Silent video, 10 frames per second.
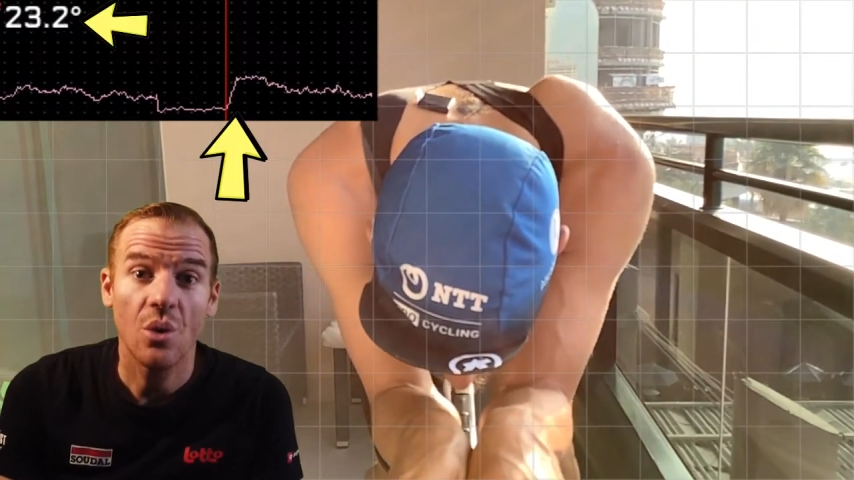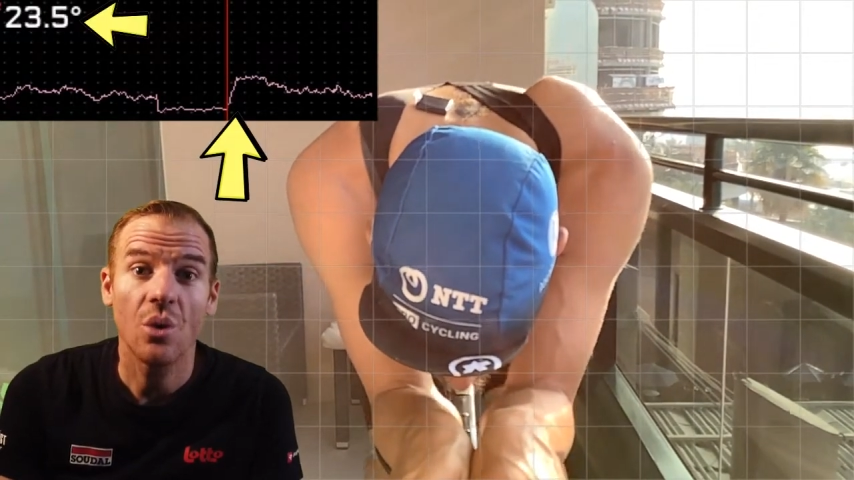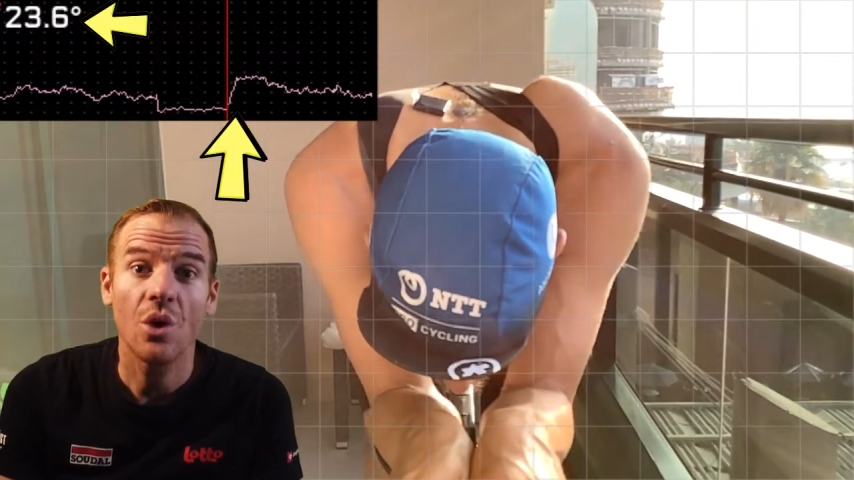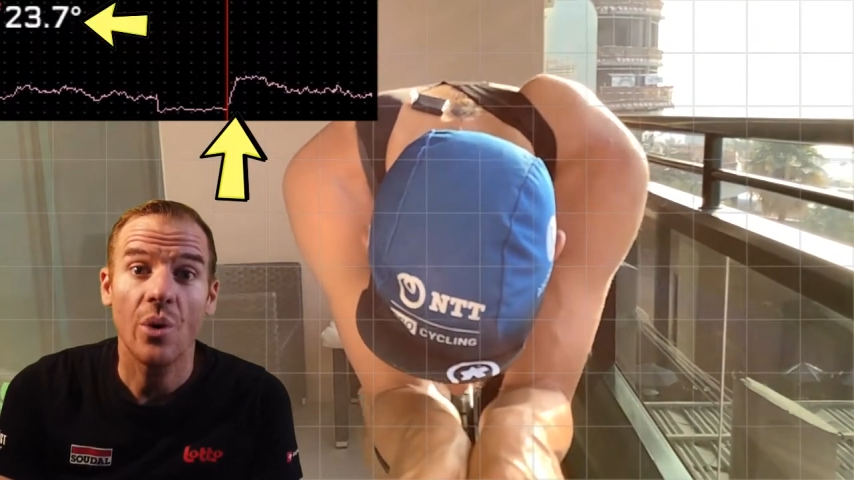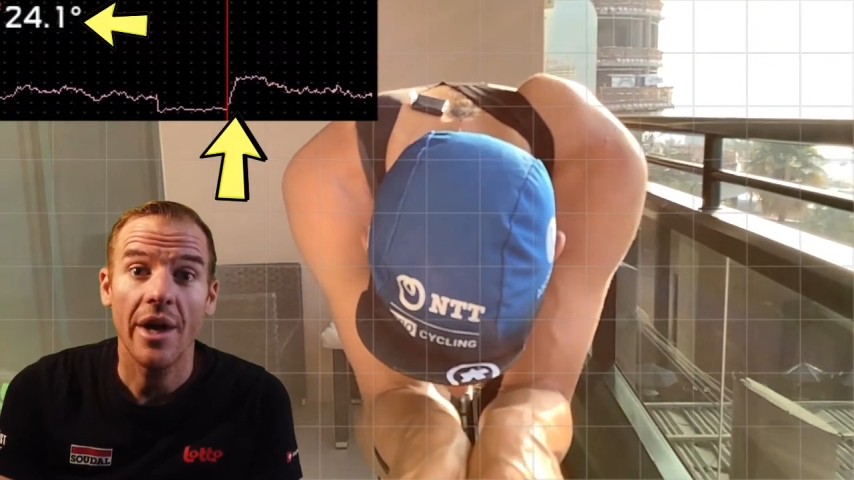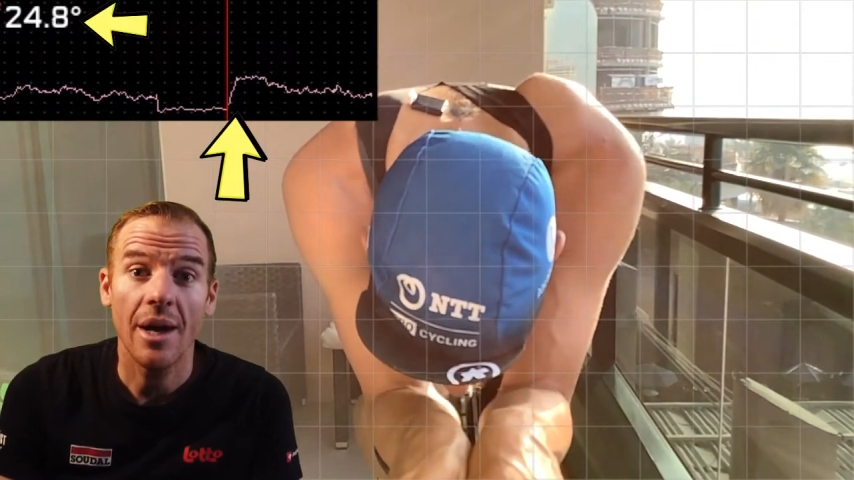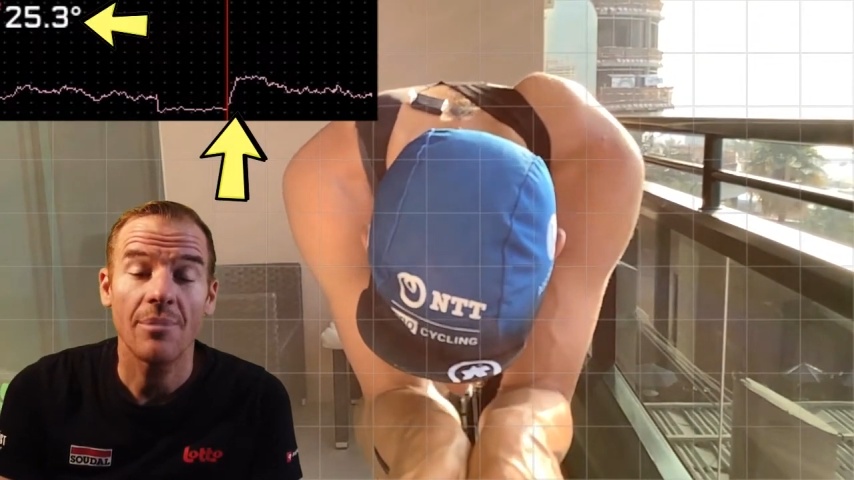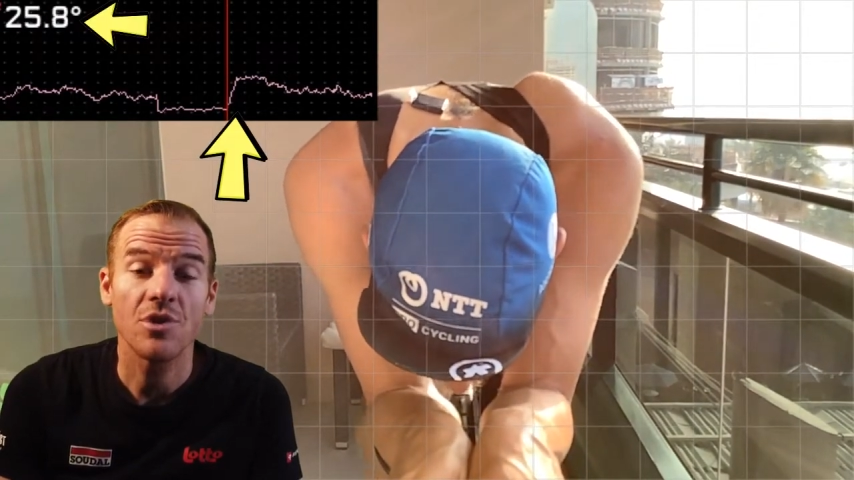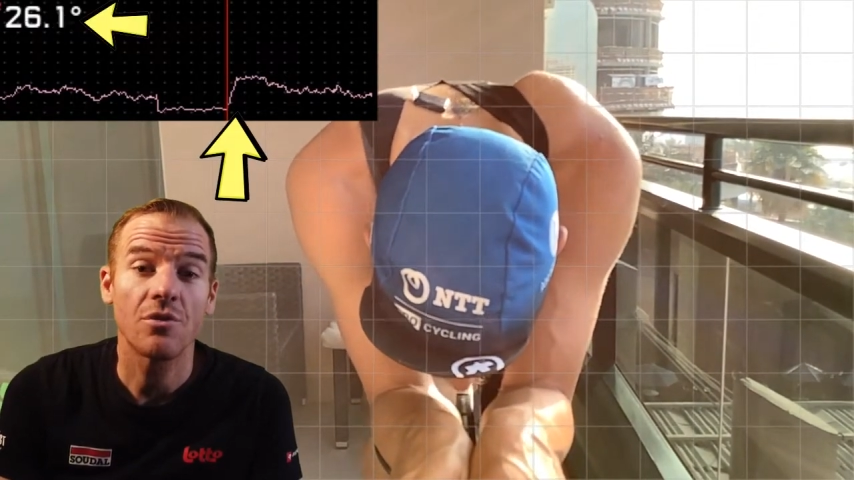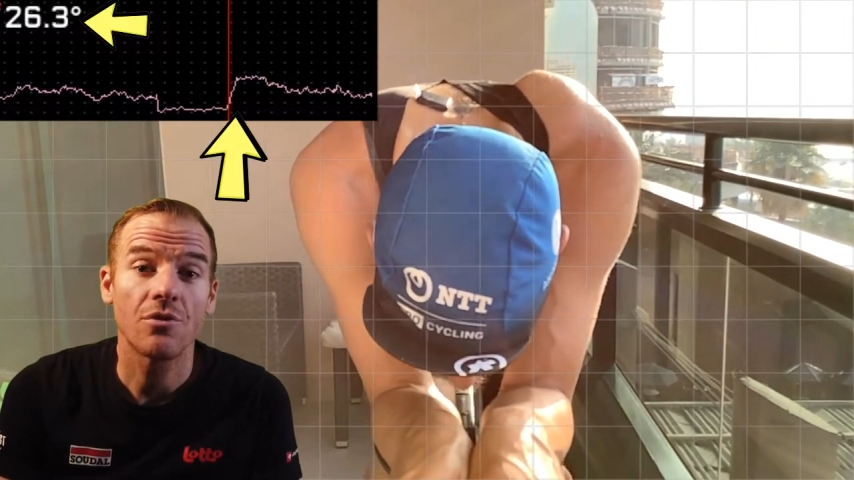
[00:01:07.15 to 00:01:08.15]
all the way
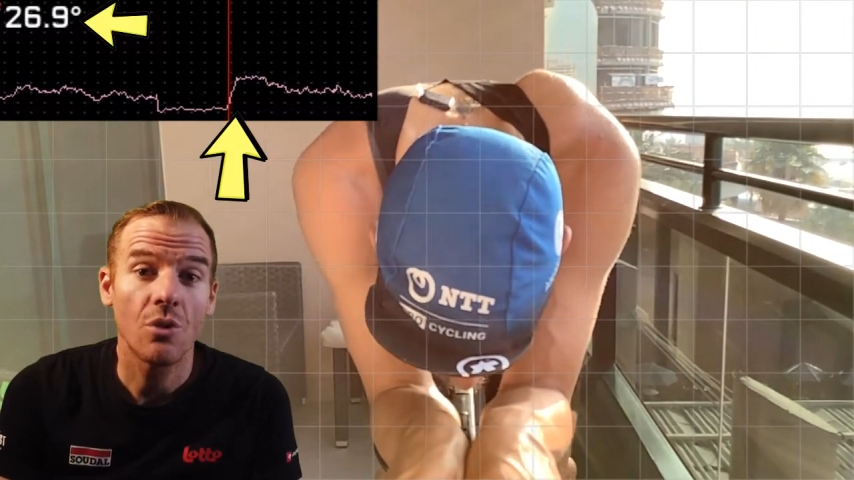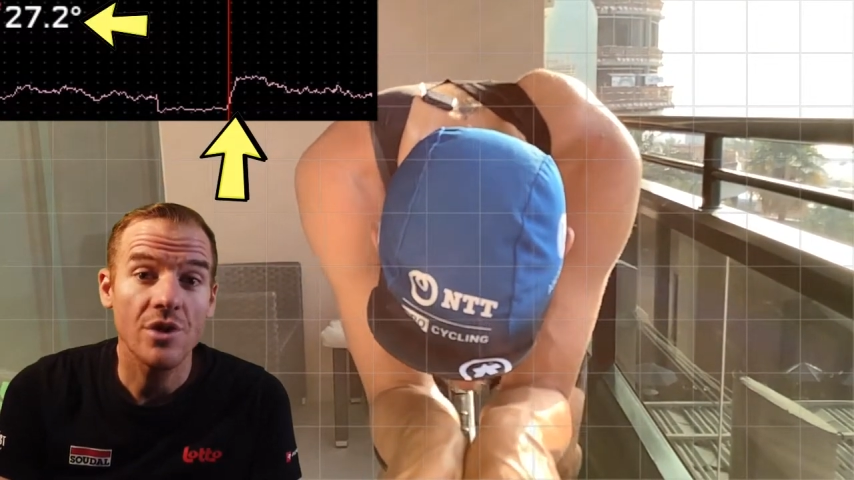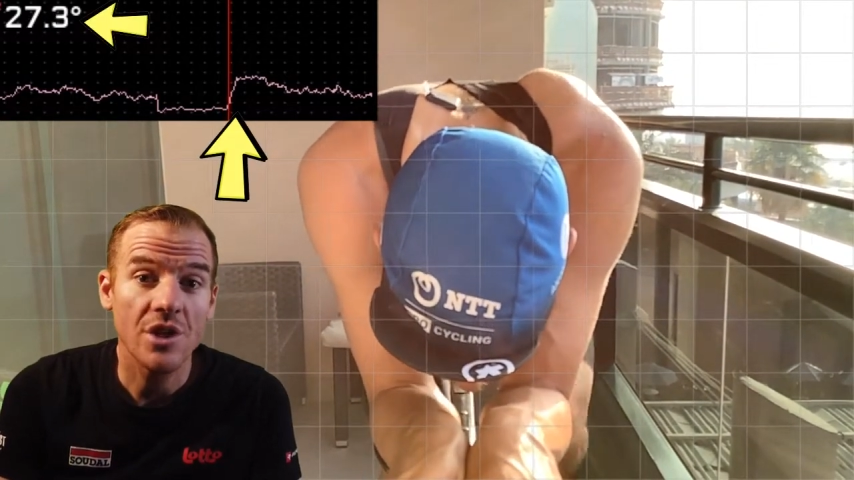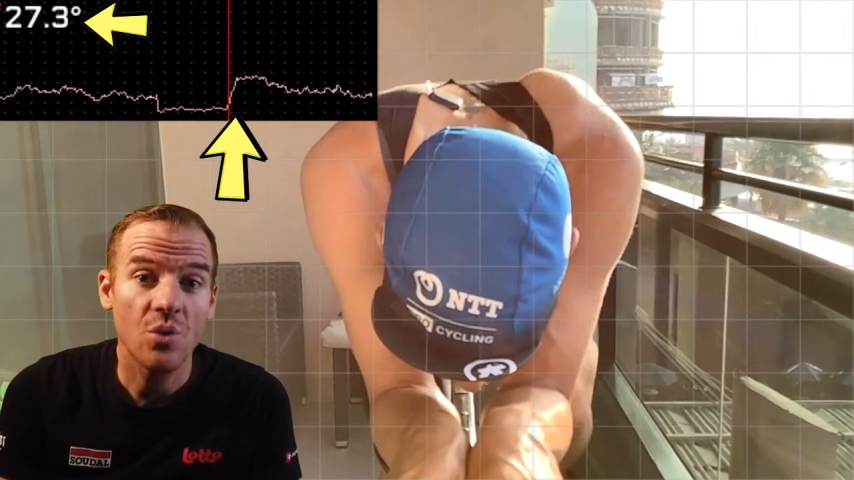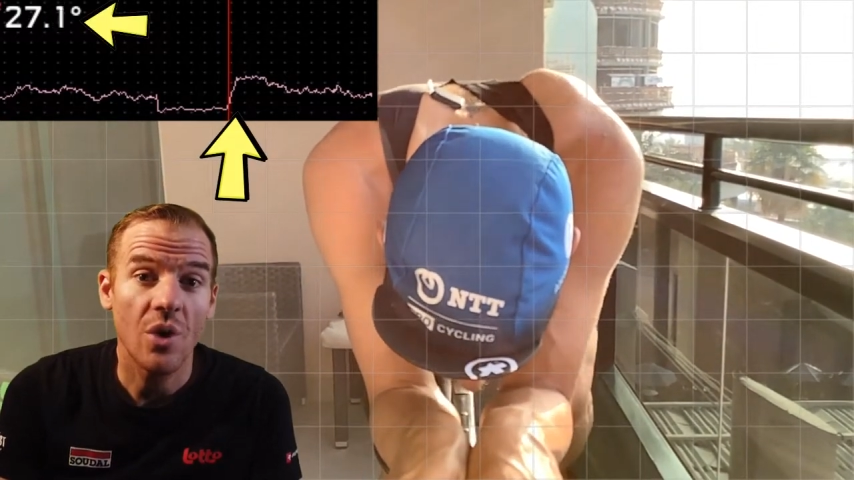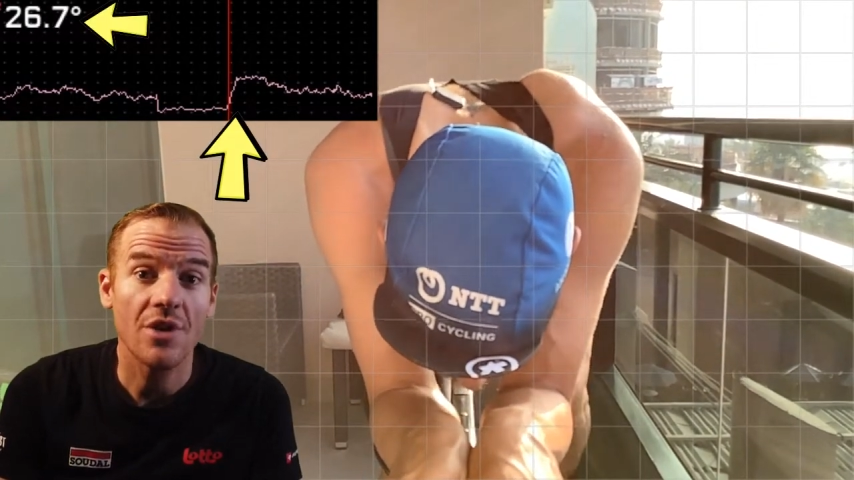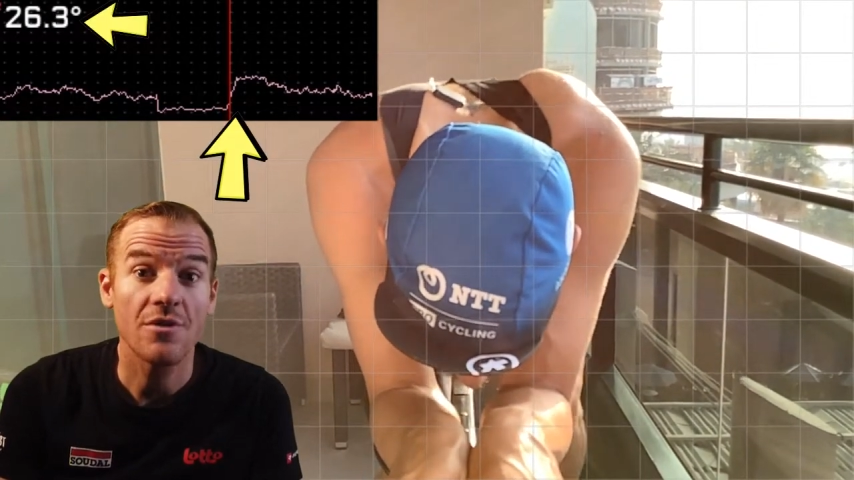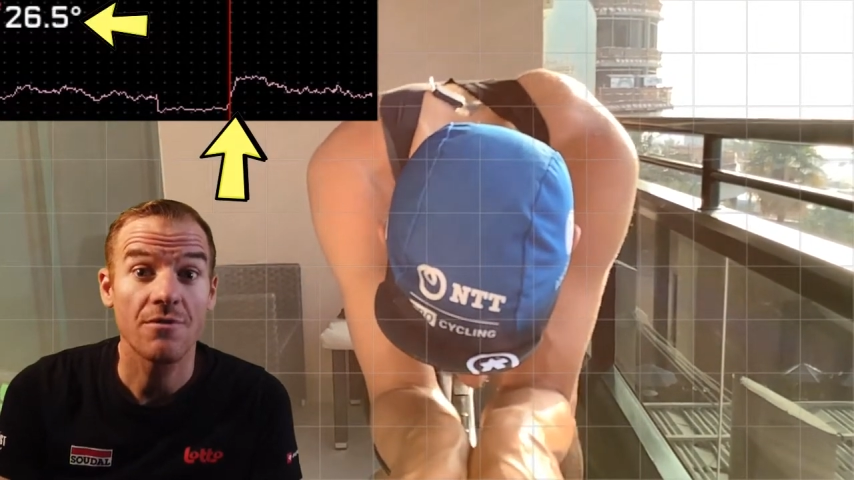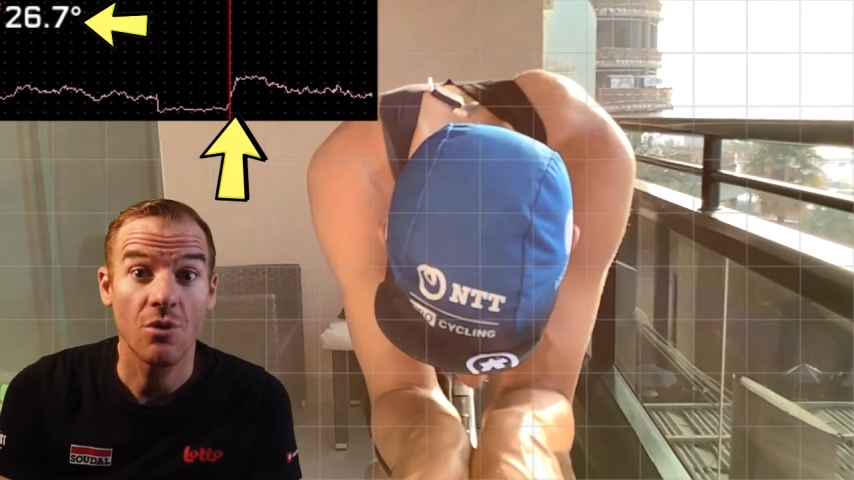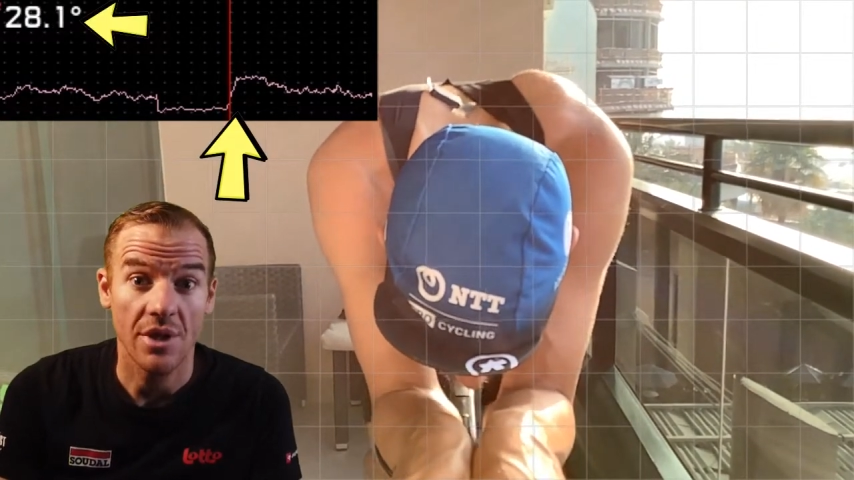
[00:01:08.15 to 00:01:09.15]
up to 41
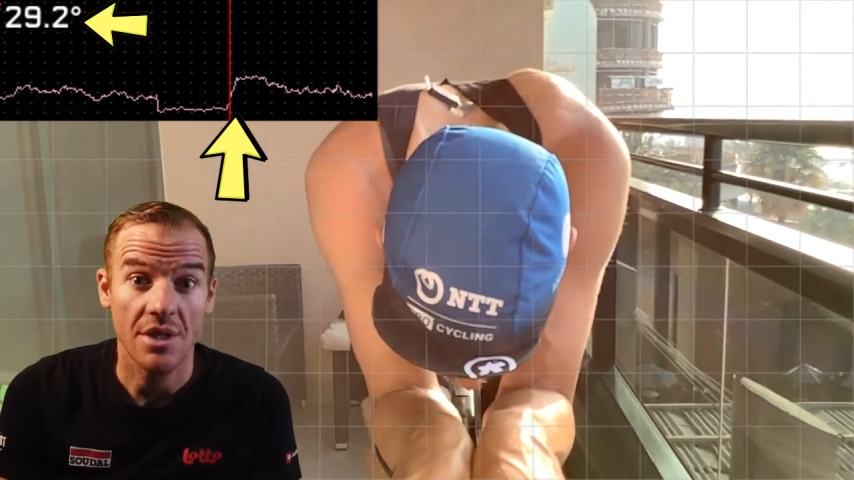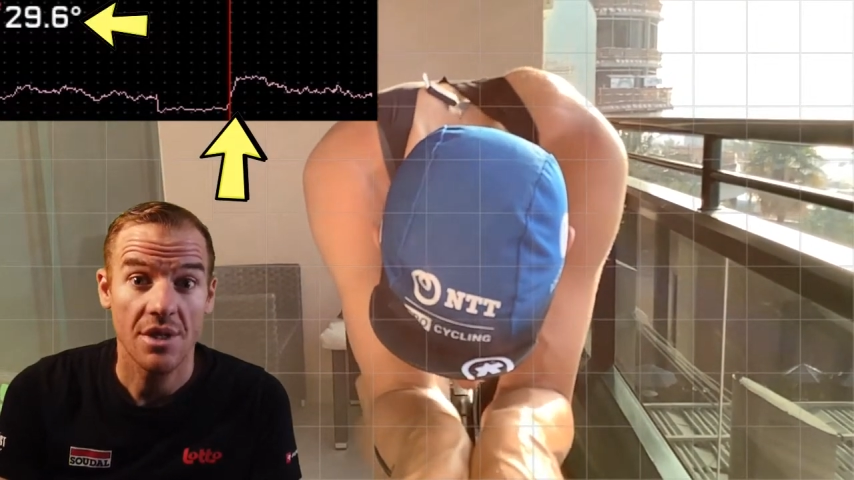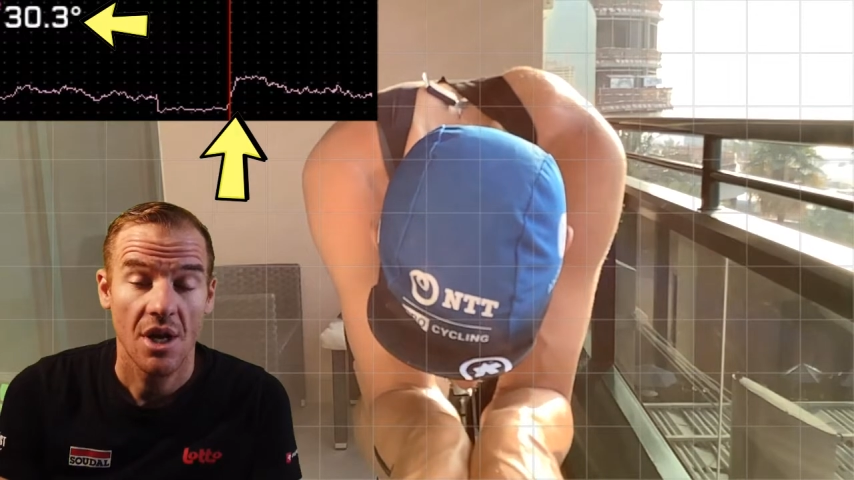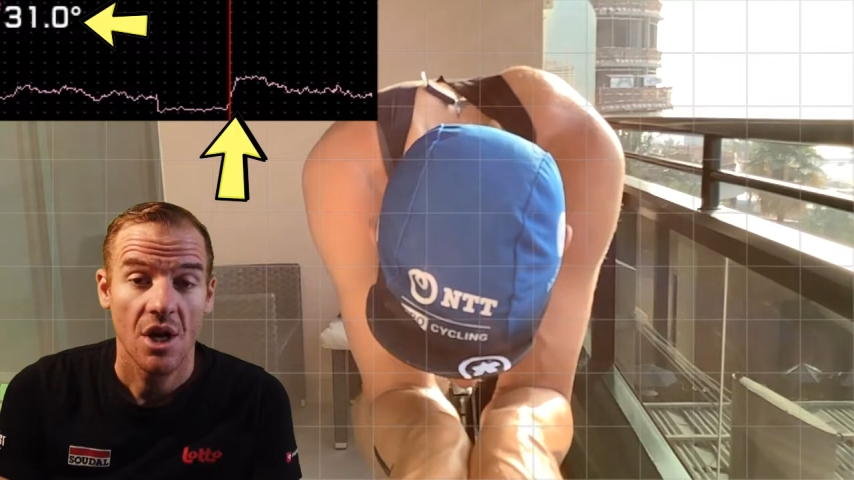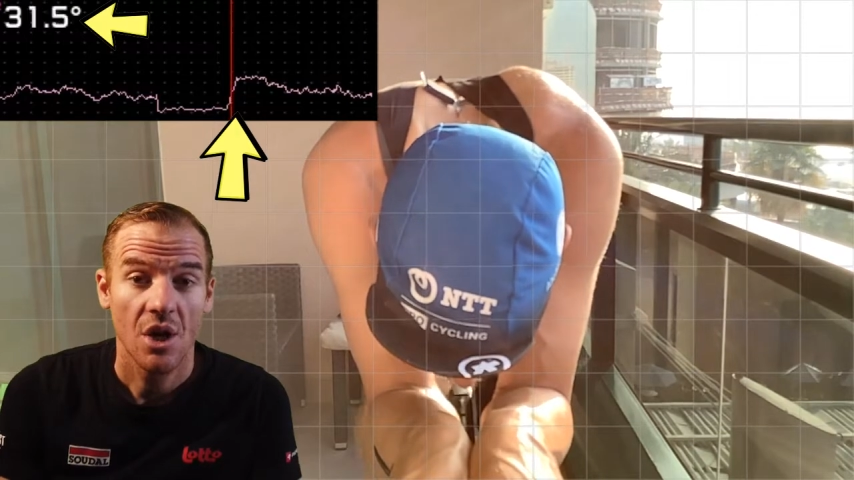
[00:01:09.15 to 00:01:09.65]
degrees,